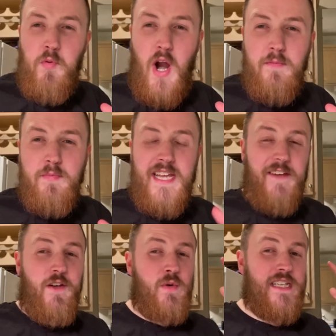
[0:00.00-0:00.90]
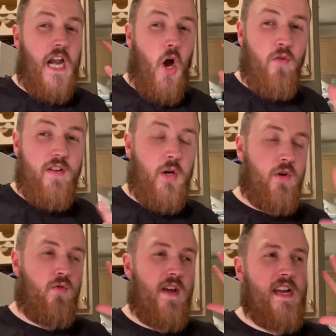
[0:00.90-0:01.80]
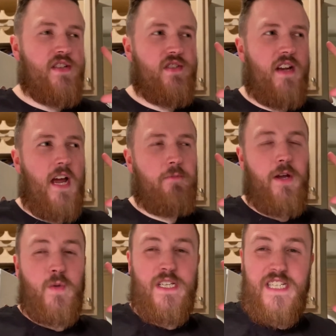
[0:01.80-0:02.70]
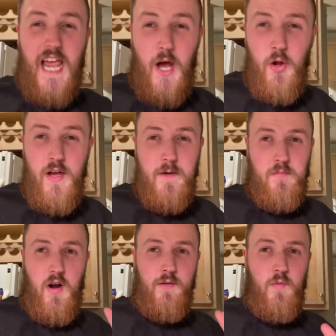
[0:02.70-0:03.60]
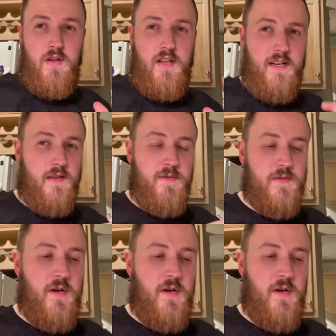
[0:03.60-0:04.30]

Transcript: Probably if it was an overload of ranch that I'd be able to tell and probably wouldn't like them as